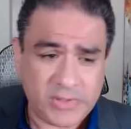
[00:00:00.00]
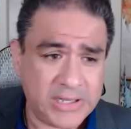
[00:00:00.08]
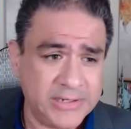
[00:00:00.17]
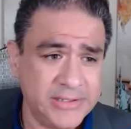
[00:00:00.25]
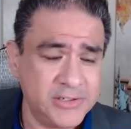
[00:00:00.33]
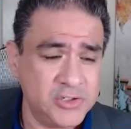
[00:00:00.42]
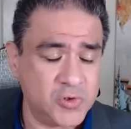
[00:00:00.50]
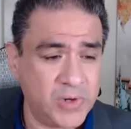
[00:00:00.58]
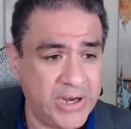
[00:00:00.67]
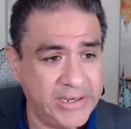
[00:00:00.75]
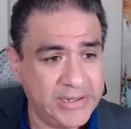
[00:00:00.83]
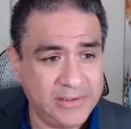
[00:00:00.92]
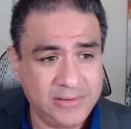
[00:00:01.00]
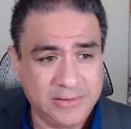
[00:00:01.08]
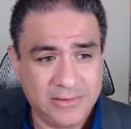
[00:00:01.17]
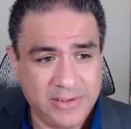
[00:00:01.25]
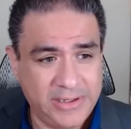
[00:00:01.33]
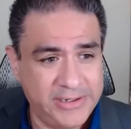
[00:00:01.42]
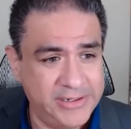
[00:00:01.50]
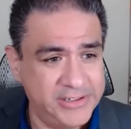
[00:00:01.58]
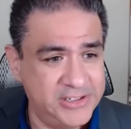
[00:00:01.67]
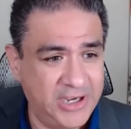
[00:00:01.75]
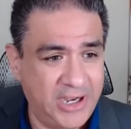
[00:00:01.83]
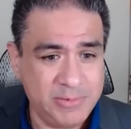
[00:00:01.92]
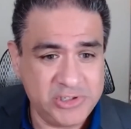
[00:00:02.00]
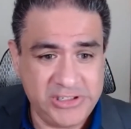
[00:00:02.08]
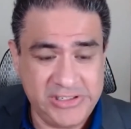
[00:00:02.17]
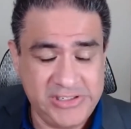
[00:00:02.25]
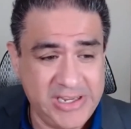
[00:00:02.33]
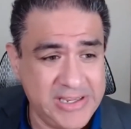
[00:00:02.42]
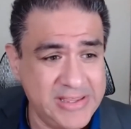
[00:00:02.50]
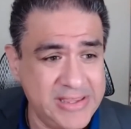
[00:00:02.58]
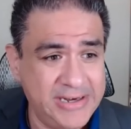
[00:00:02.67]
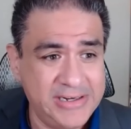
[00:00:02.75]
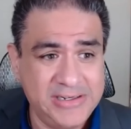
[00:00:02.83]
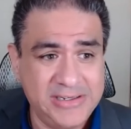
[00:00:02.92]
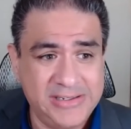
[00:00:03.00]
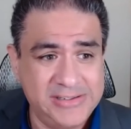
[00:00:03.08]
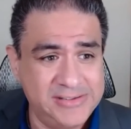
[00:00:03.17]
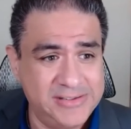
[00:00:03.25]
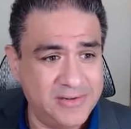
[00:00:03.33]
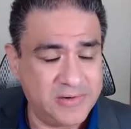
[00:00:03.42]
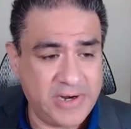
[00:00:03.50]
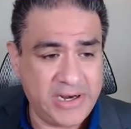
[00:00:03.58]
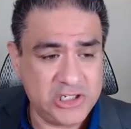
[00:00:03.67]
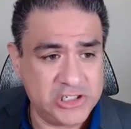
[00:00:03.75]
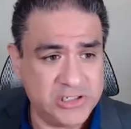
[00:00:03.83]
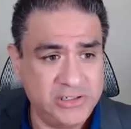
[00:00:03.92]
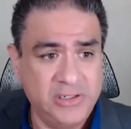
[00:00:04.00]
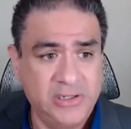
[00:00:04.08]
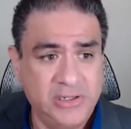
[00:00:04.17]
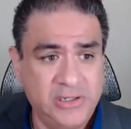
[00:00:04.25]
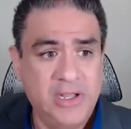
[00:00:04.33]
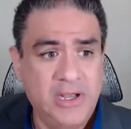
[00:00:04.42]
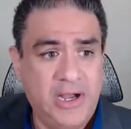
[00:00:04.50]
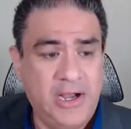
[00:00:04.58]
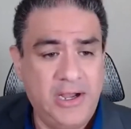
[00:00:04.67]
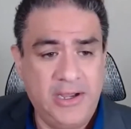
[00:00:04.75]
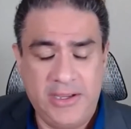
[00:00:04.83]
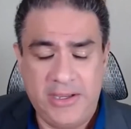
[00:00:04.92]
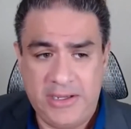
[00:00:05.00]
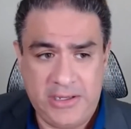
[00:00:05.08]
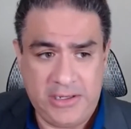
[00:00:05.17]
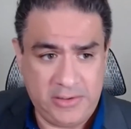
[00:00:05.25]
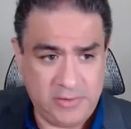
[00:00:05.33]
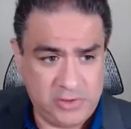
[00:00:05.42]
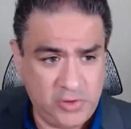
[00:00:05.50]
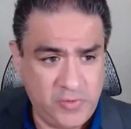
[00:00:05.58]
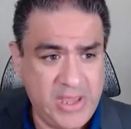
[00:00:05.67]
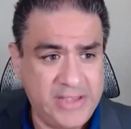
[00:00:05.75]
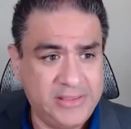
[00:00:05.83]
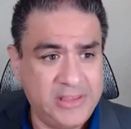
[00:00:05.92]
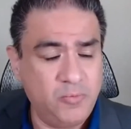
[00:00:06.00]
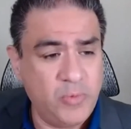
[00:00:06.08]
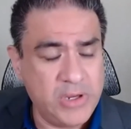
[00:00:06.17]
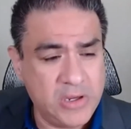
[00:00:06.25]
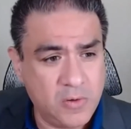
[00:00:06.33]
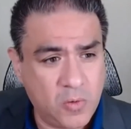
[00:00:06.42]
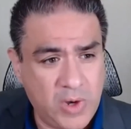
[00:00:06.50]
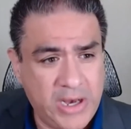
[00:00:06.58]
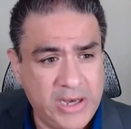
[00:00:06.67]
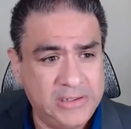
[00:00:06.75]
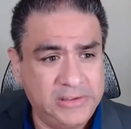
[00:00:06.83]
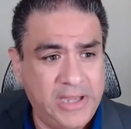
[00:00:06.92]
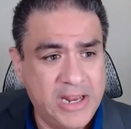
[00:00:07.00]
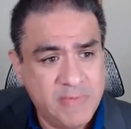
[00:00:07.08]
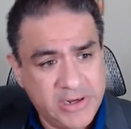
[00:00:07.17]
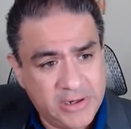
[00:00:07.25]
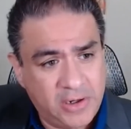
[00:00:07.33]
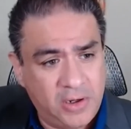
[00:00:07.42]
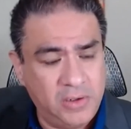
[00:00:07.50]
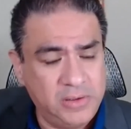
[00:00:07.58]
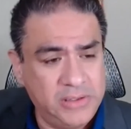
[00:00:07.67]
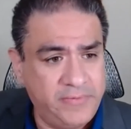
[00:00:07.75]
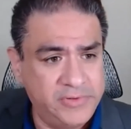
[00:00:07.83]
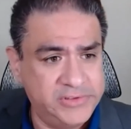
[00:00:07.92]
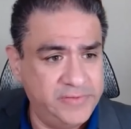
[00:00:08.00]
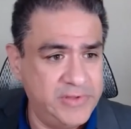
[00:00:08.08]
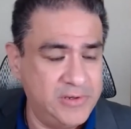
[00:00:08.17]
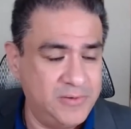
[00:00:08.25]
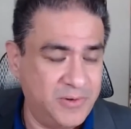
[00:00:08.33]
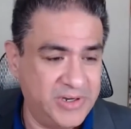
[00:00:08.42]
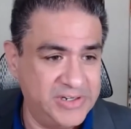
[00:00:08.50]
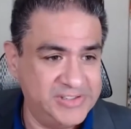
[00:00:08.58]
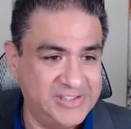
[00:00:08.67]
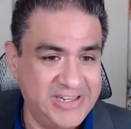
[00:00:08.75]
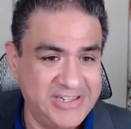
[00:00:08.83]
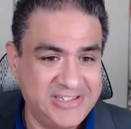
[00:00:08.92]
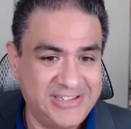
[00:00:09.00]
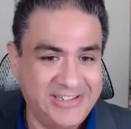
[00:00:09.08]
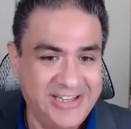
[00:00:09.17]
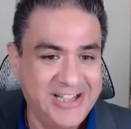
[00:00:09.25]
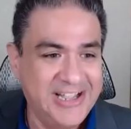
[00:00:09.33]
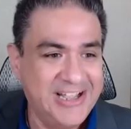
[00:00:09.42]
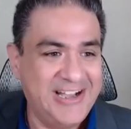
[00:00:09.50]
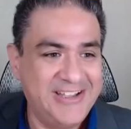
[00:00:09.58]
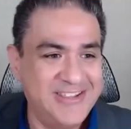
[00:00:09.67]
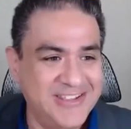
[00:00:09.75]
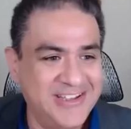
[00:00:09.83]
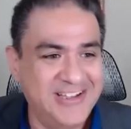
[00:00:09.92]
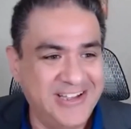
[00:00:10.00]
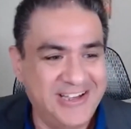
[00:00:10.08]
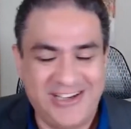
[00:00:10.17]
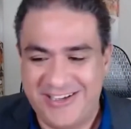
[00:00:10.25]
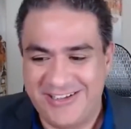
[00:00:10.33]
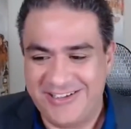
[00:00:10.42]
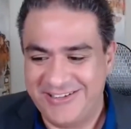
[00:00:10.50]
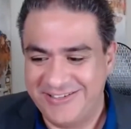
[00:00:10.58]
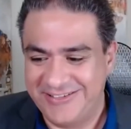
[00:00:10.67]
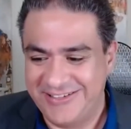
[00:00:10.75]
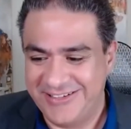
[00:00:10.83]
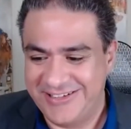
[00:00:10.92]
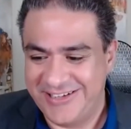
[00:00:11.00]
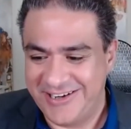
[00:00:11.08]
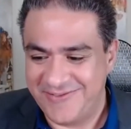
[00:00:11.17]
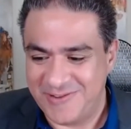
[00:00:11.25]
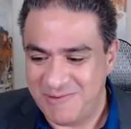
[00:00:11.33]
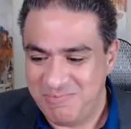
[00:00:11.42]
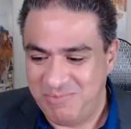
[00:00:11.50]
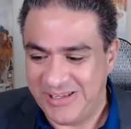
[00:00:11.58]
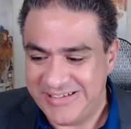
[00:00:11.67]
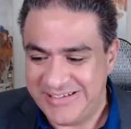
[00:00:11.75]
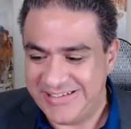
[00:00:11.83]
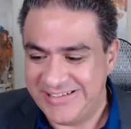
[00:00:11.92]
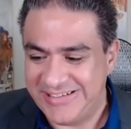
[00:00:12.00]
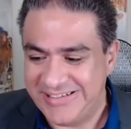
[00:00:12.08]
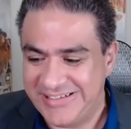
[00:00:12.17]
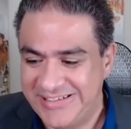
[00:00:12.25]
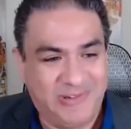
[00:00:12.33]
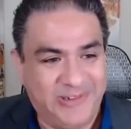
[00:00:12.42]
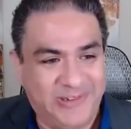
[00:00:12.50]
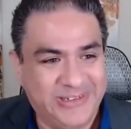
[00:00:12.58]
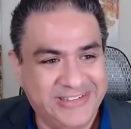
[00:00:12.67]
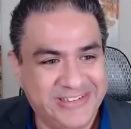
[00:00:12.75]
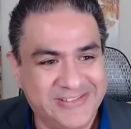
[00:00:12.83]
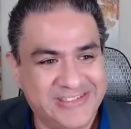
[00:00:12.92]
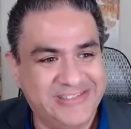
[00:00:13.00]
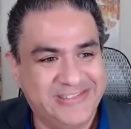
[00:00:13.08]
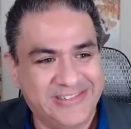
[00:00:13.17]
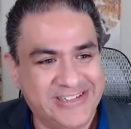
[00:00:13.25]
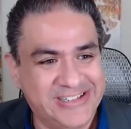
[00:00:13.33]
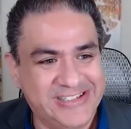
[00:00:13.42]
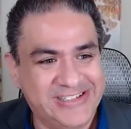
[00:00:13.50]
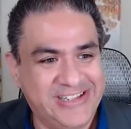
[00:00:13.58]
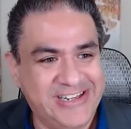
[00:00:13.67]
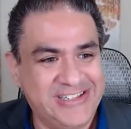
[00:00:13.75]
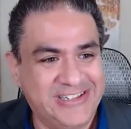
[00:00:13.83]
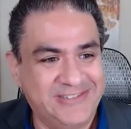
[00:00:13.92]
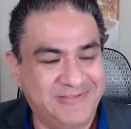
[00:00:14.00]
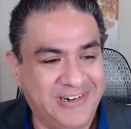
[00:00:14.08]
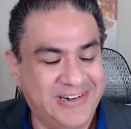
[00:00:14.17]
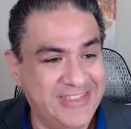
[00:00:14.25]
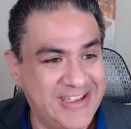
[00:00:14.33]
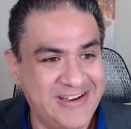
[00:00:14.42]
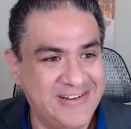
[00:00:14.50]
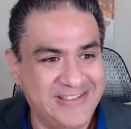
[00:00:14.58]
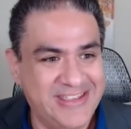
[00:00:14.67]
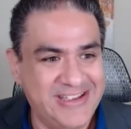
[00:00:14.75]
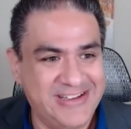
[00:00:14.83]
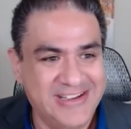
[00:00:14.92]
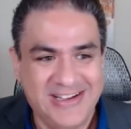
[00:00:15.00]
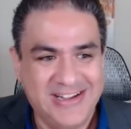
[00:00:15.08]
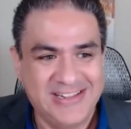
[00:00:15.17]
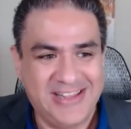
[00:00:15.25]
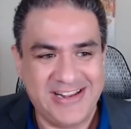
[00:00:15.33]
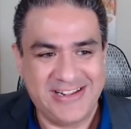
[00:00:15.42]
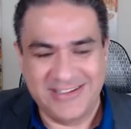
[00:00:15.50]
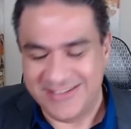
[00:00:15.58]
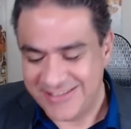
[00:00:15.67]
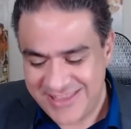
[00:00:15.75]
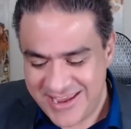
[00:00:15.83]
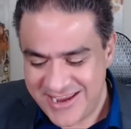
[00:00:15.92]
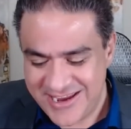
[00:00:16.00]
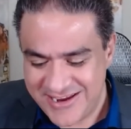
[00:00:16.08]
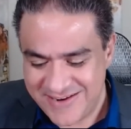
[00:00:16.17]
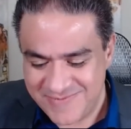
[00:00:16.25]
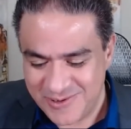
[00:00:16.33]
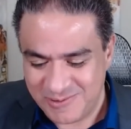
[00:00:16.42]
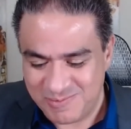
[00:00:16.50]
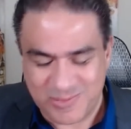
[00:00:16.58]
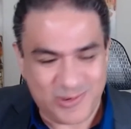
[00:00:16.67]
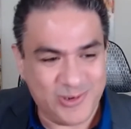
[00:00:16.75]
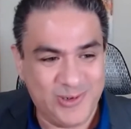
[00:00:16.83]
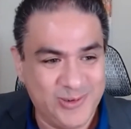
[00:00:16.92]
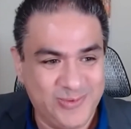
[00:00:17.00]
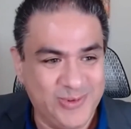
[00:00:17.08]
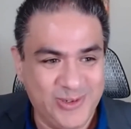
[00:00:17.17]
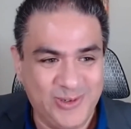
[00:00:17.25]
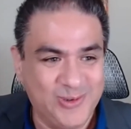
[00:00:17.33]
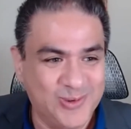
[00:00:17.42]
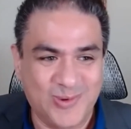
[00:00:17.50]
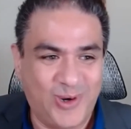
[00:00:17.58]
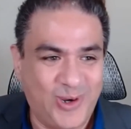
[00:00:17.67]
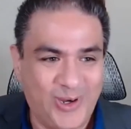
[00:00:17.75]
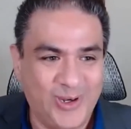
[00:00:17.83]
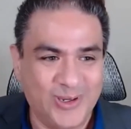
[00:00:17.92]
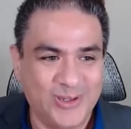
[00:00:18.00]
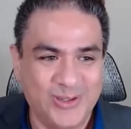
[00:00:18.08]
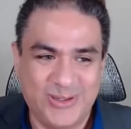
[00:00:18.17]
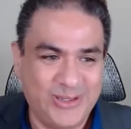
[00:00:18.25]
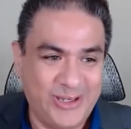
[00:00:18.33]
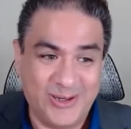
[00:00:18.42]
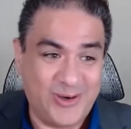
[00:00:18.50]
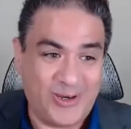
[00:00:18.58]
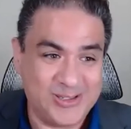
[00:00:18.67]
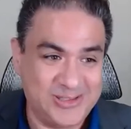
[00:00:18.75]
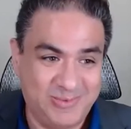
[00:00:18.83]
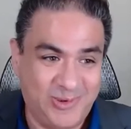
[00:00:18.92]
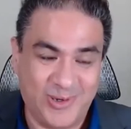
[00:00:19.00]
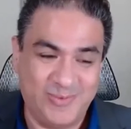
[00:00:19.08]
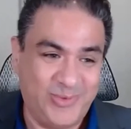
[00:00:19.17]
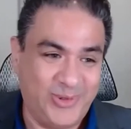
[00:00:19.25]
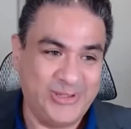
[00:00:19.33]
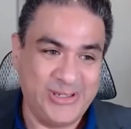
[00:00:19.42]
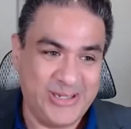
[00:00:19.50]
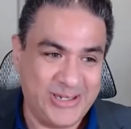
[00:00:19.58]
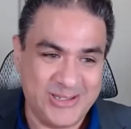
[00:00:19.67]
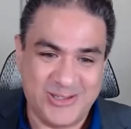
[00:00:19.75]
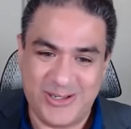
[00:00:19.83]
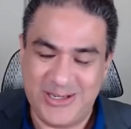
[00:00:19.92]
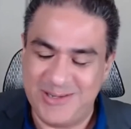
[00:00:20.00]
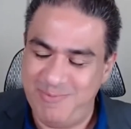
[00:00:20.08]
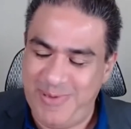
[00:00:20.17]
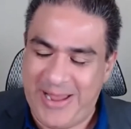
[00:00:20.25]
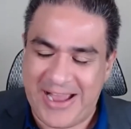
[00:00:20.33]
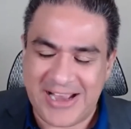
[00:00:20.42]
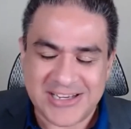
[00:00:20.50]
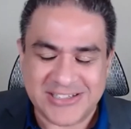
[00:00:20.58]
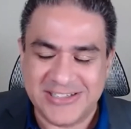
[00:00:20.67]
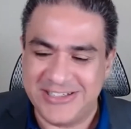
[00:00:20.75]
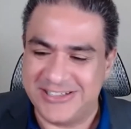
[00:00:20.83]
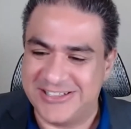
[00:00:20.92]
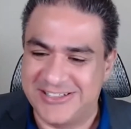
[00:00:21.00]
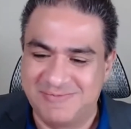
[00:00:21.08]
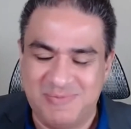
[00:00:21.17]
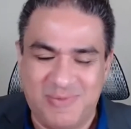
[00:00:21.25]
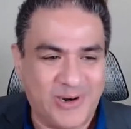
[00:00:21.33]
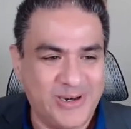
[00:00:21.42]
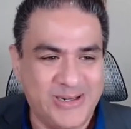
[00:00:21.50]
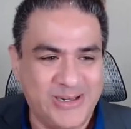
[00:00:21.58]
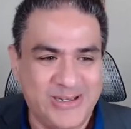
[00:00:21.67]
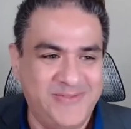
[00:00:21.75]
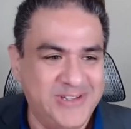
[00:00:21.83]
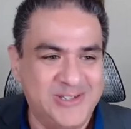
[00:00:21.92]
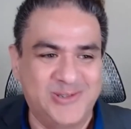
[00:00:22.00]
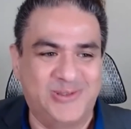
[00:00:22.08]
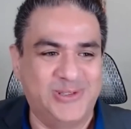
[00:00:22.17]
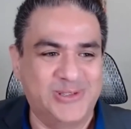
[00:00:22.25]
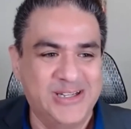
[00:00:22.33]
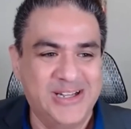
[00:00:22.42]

the training and adoption and taking that into consideration so that we can create alignment at all levels of the organization. I'll share a blunt example. There was an organization where they will prove you wrong across the board, multi-country, passionate, smart individuals.